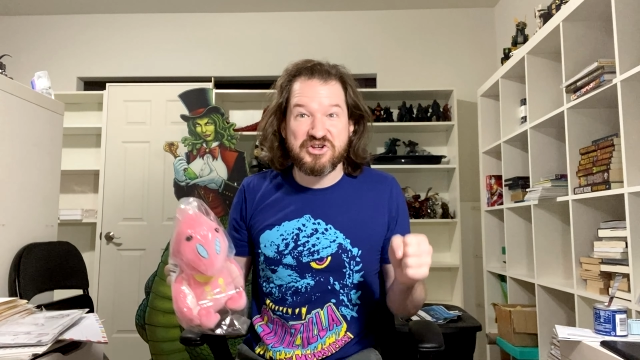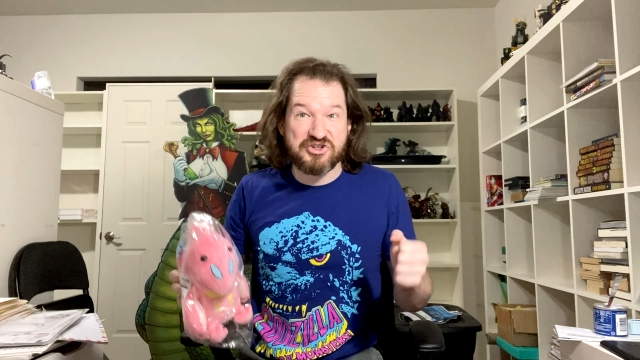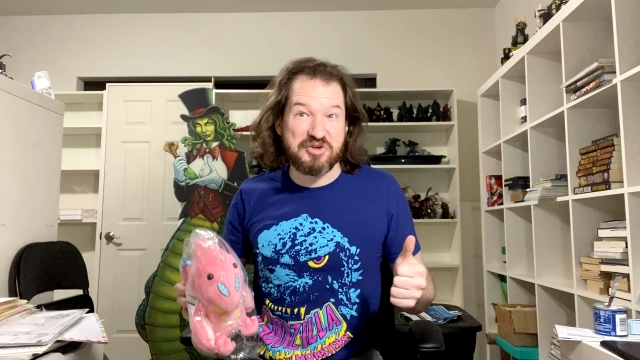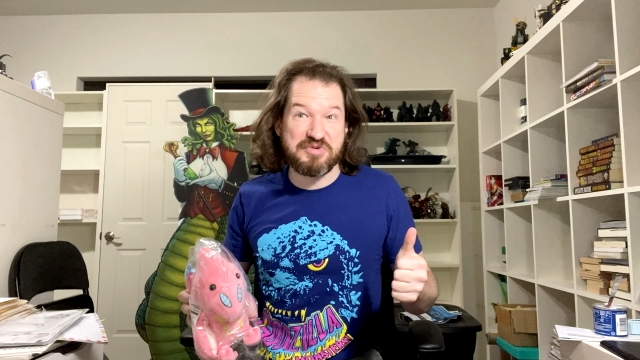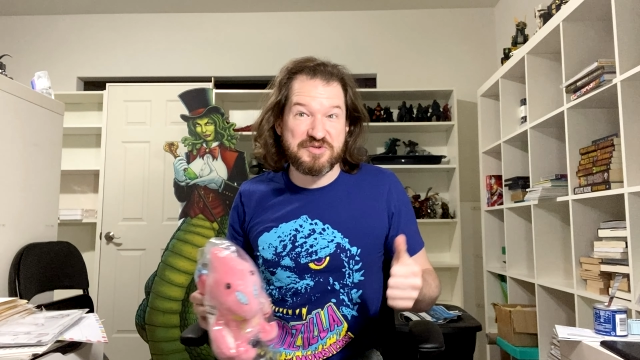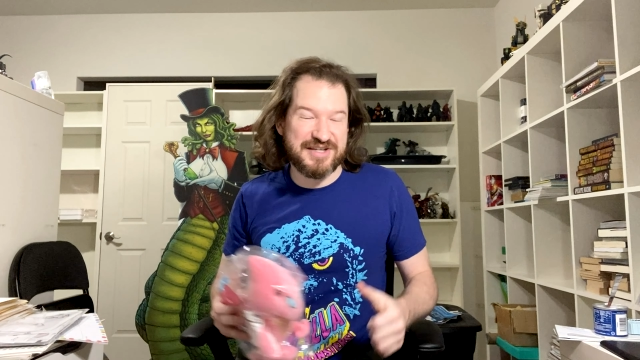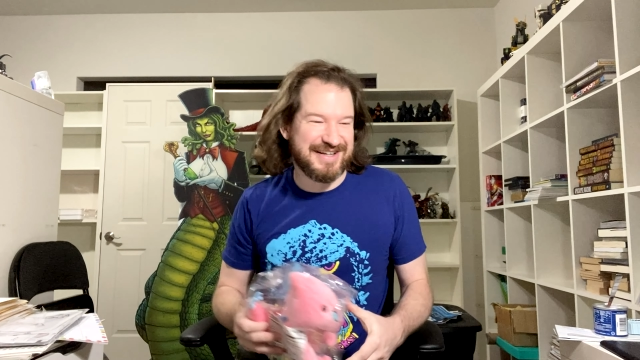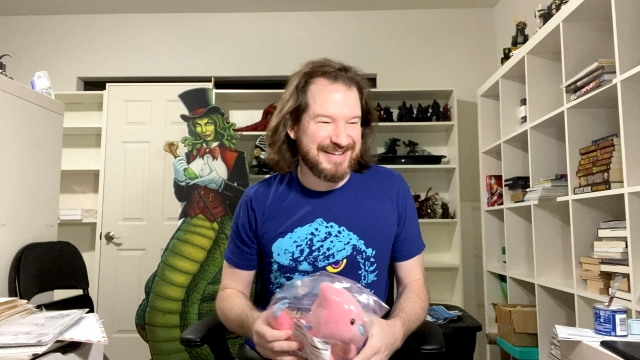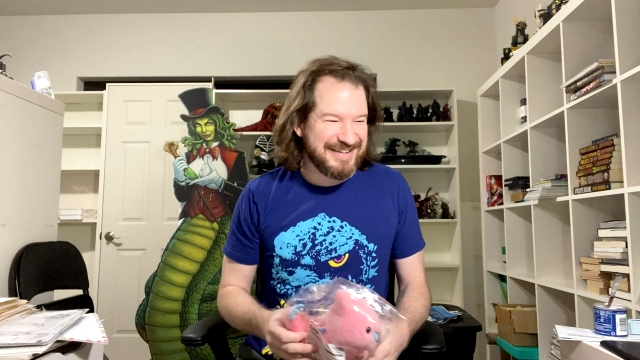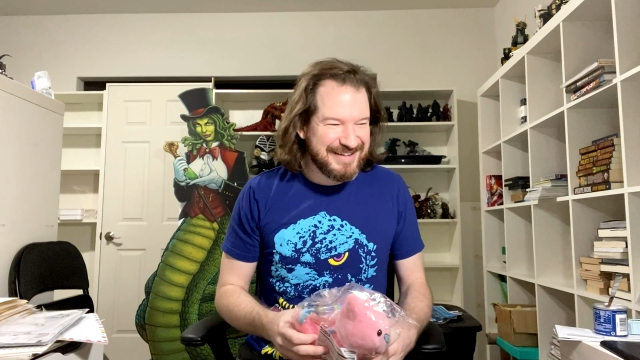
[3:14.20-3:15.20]
Good music.
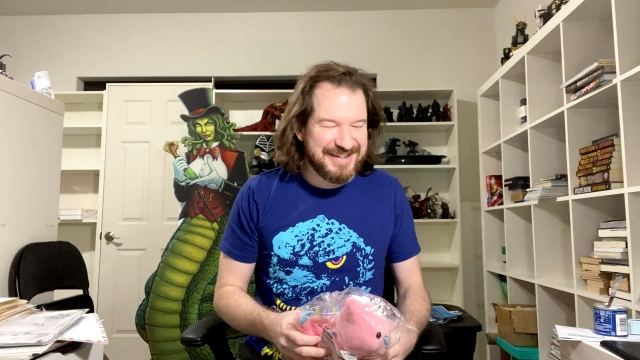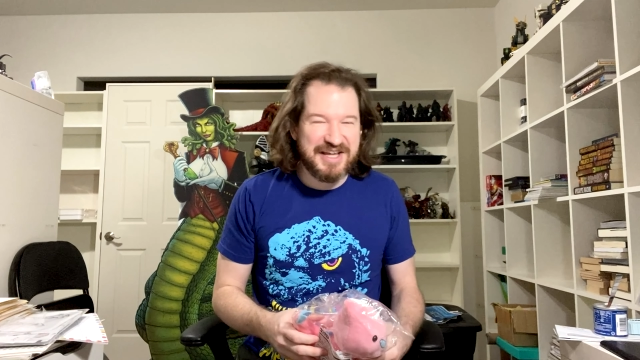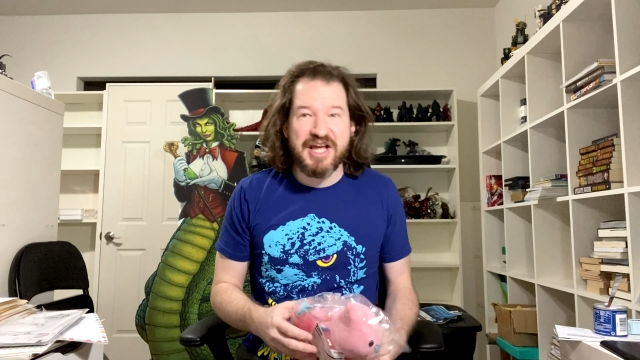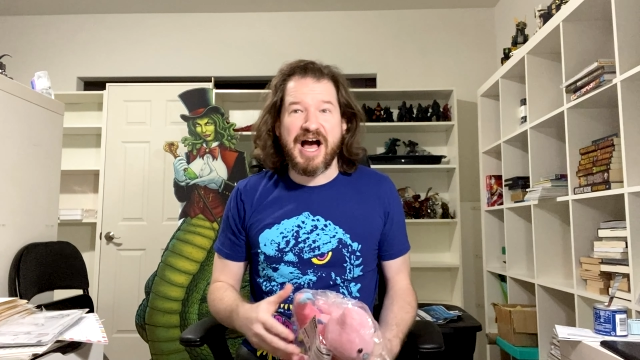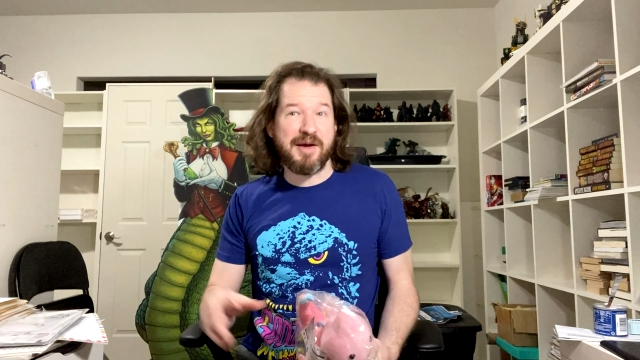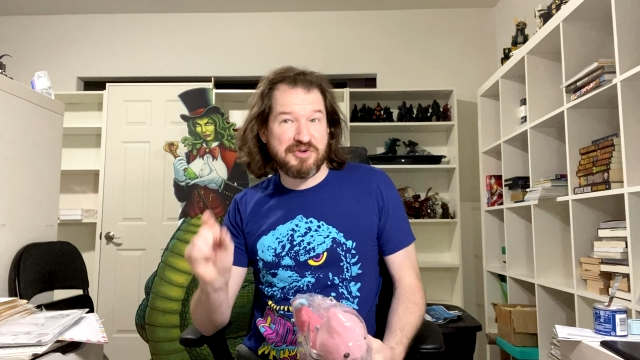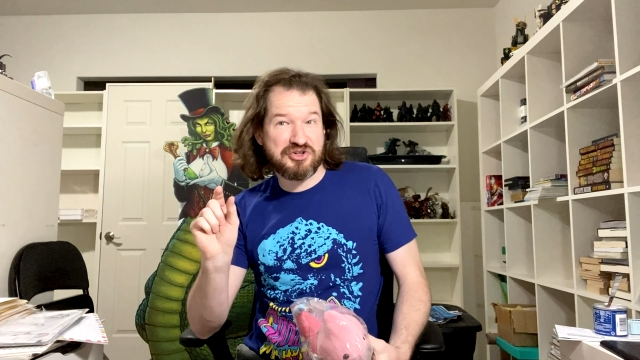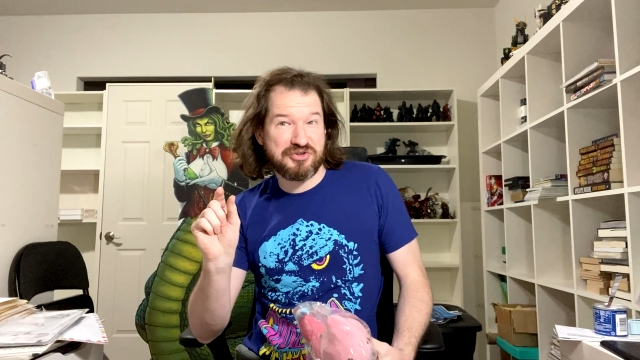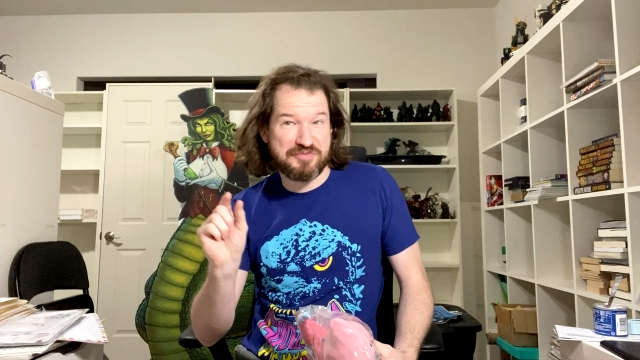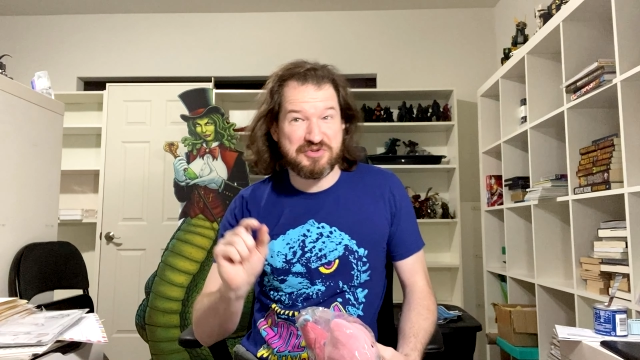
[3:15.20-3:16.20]
I'm gonna
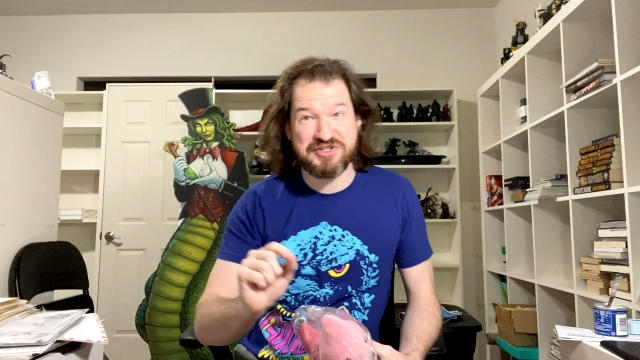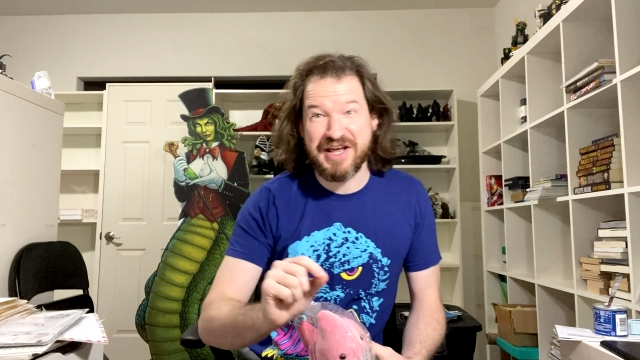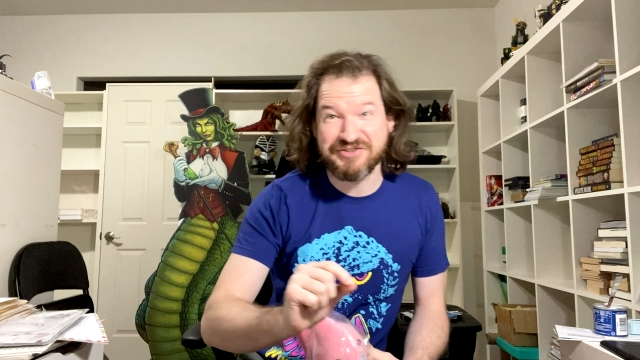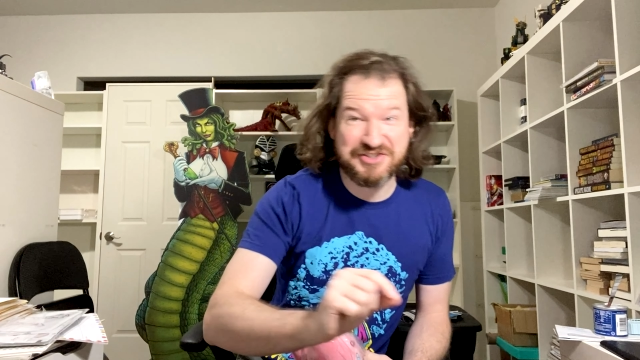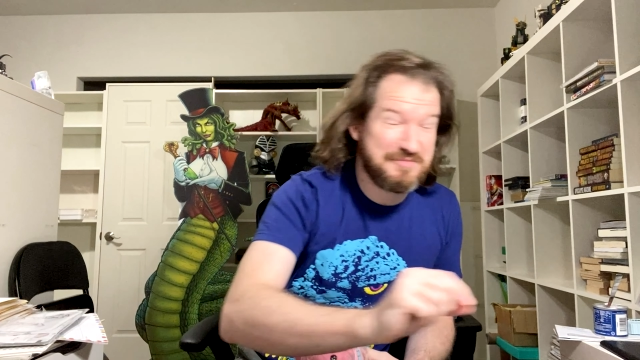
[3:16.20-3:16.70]
turn the music down just a